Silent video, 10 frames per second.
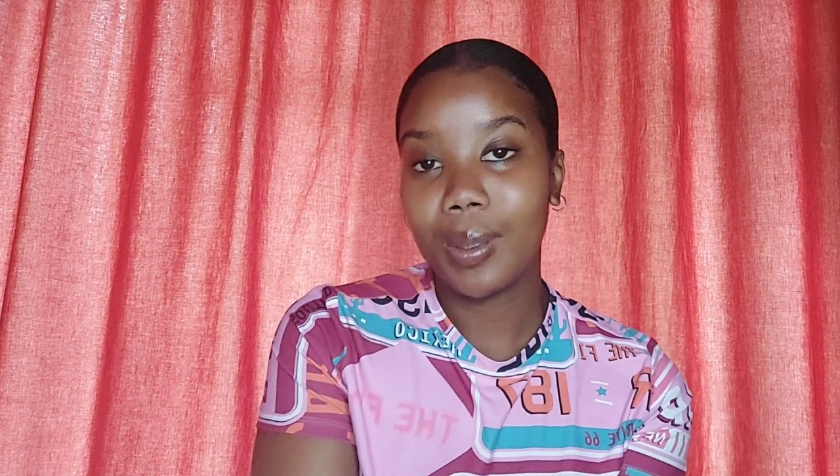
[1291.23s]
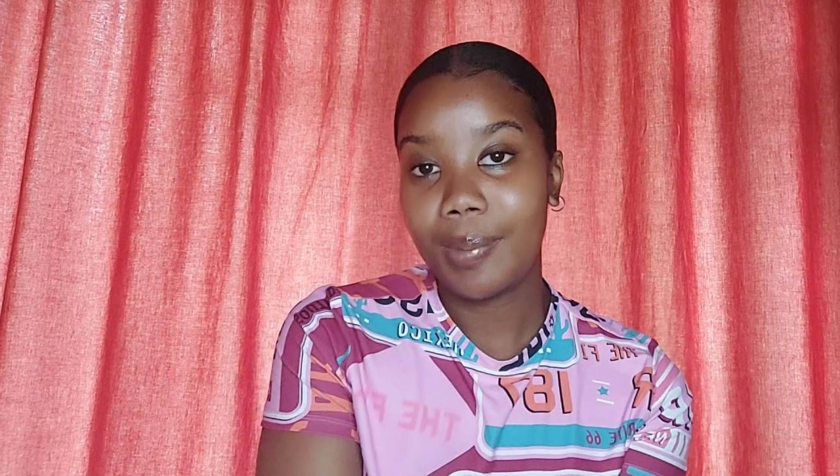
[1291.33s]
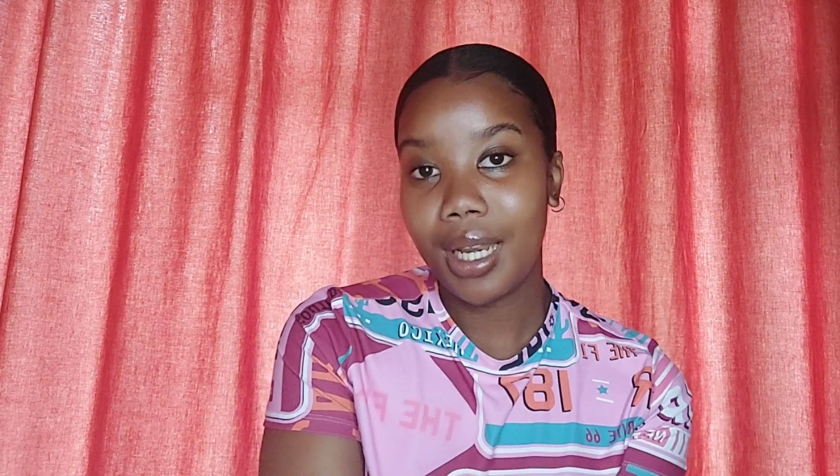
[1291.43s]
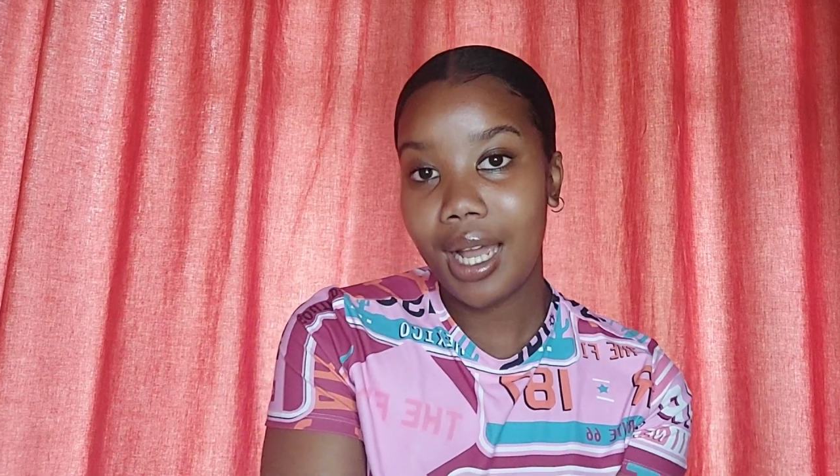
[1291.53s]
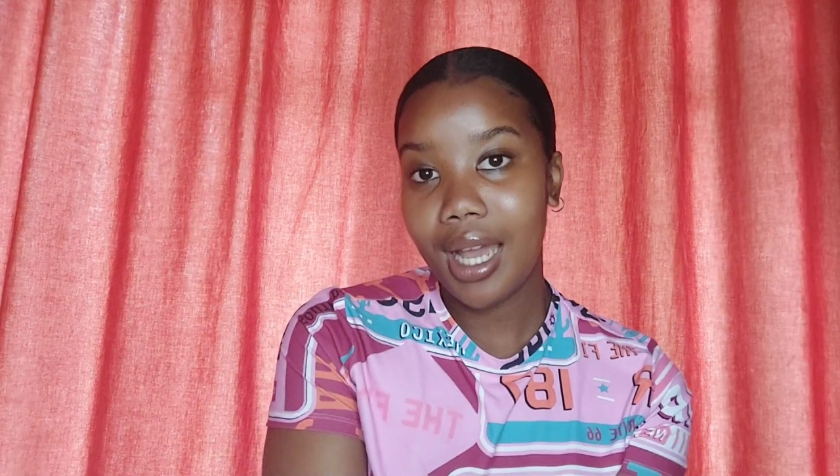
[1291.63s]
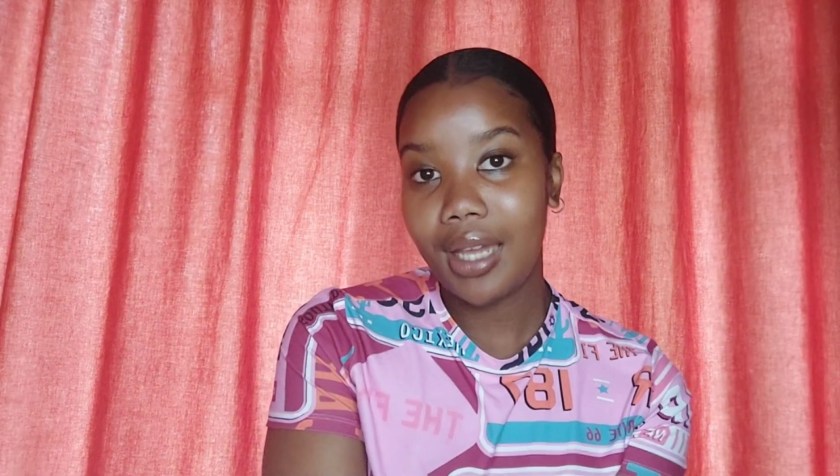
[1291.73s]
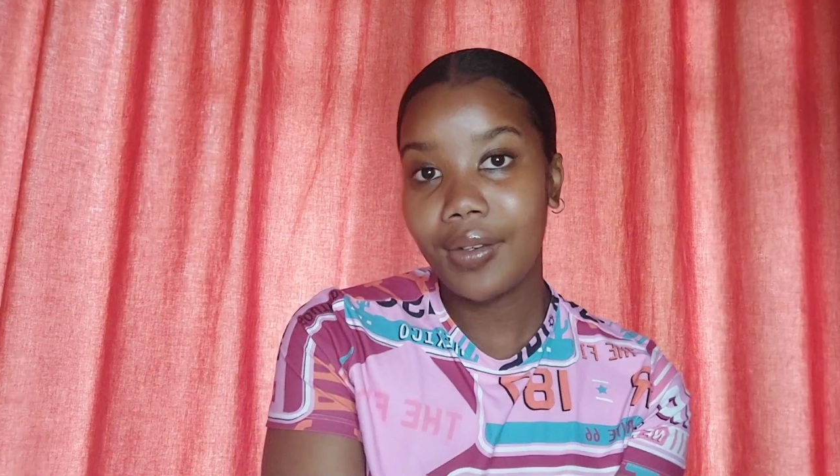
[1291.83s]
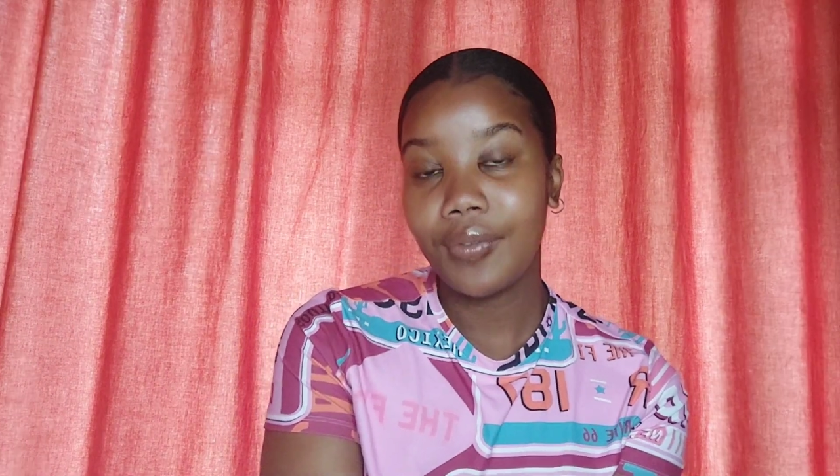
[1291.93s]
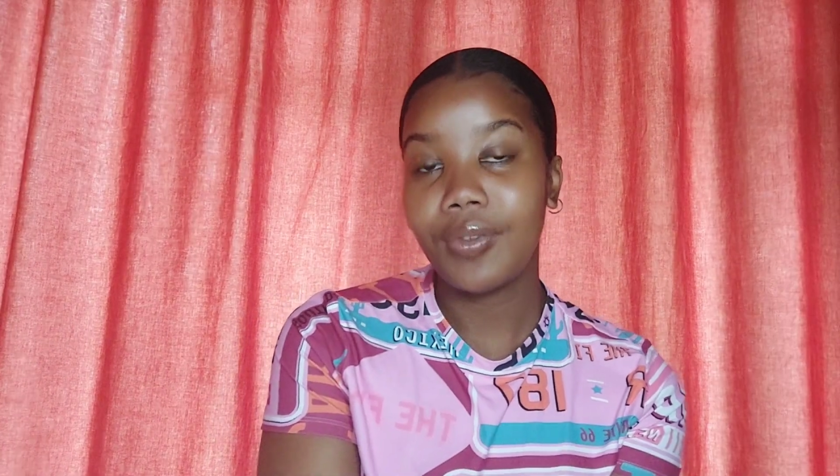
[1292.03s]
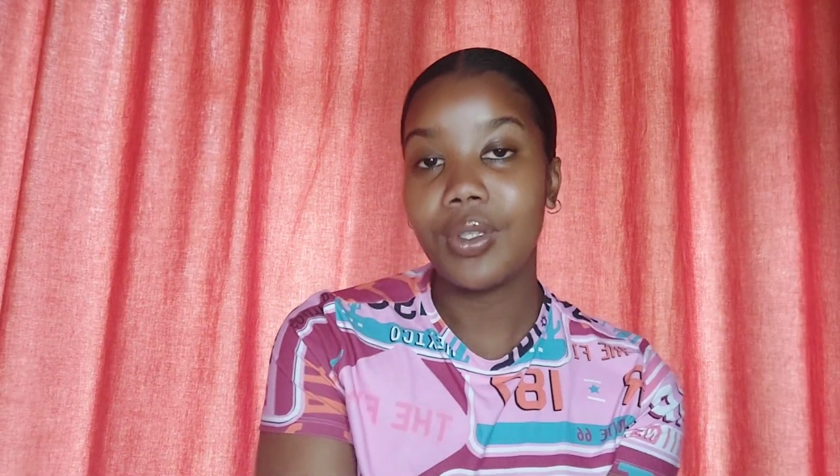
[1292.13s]

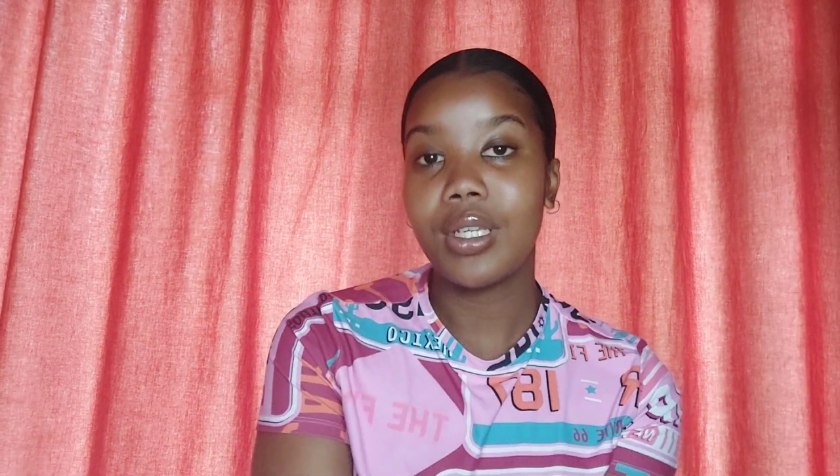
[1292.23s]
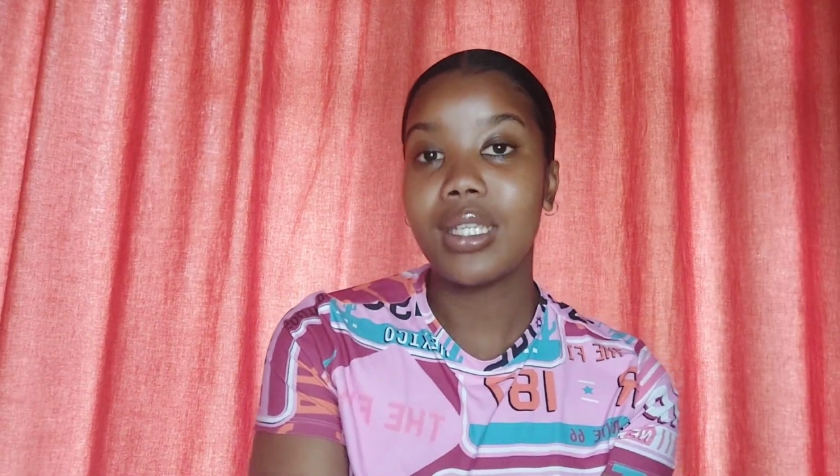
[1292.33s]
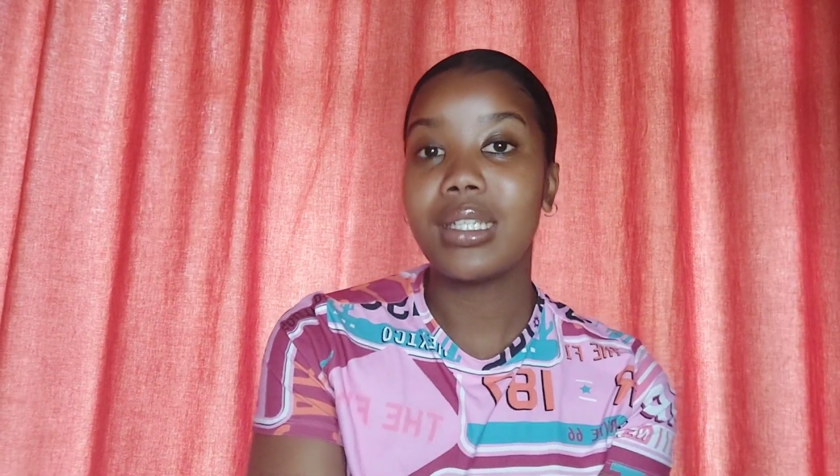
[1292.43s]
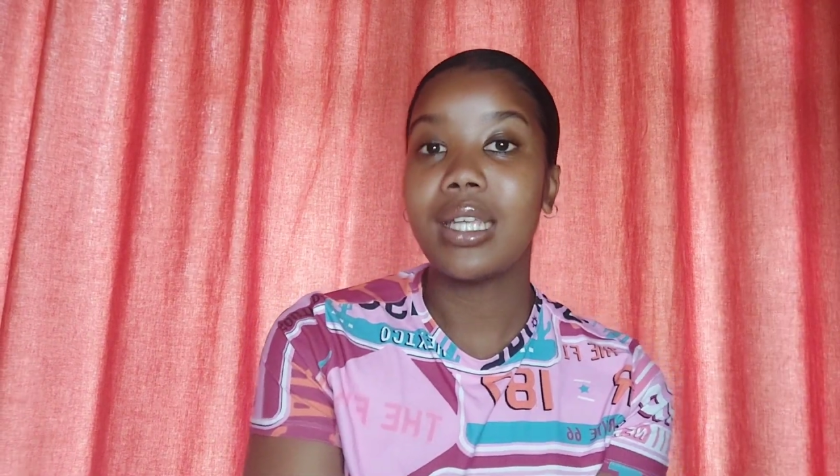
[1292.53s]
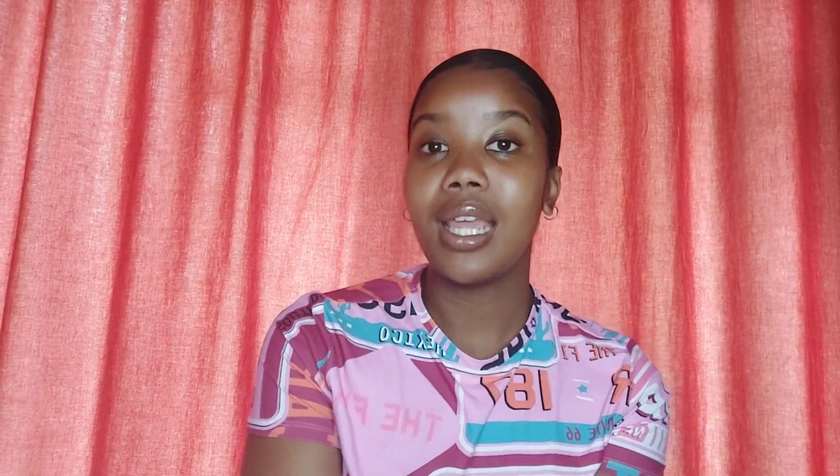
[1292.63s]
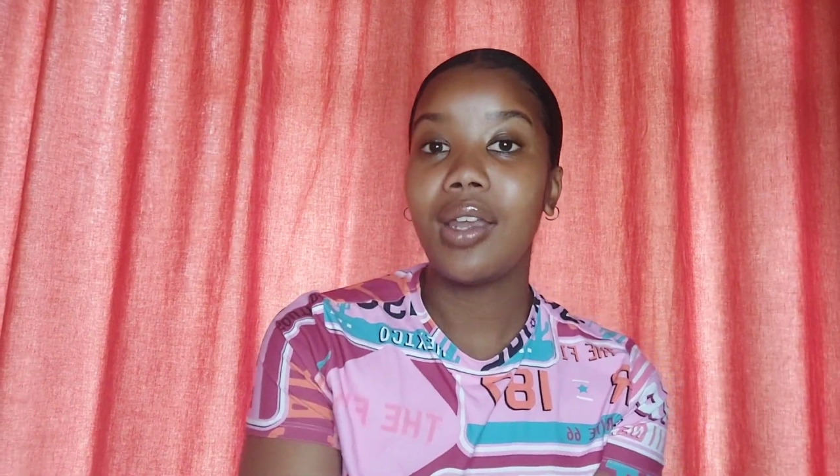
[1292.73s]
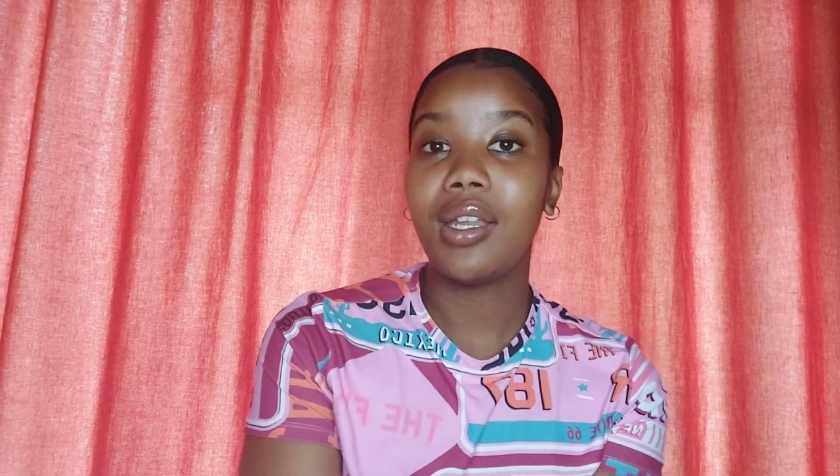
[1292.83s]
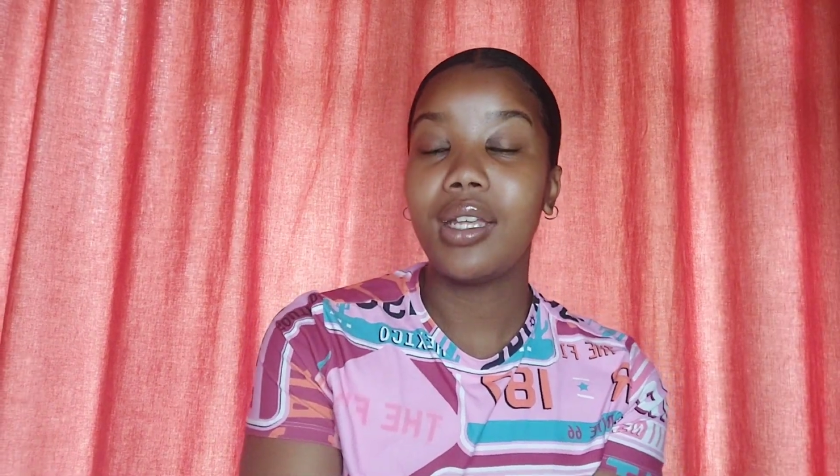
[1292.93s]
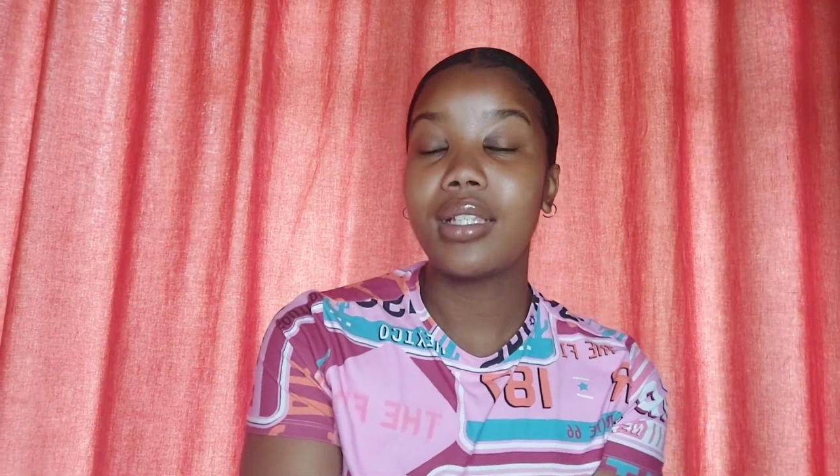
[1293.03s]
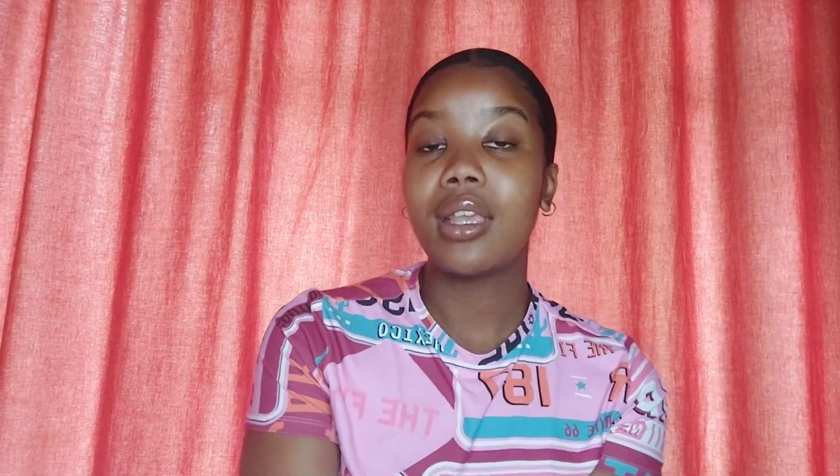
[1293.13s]
apply for certain
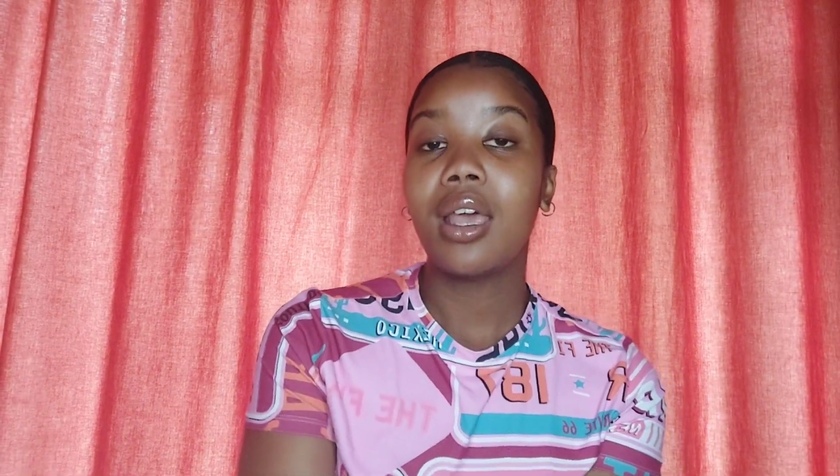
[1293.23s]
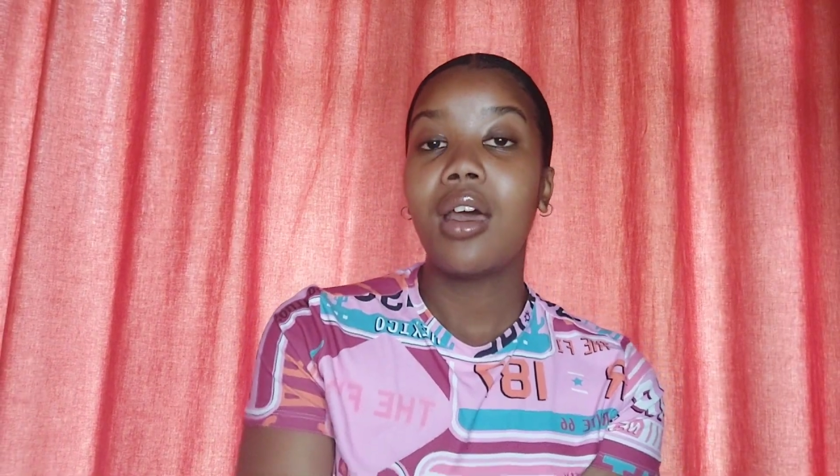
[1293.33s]
areas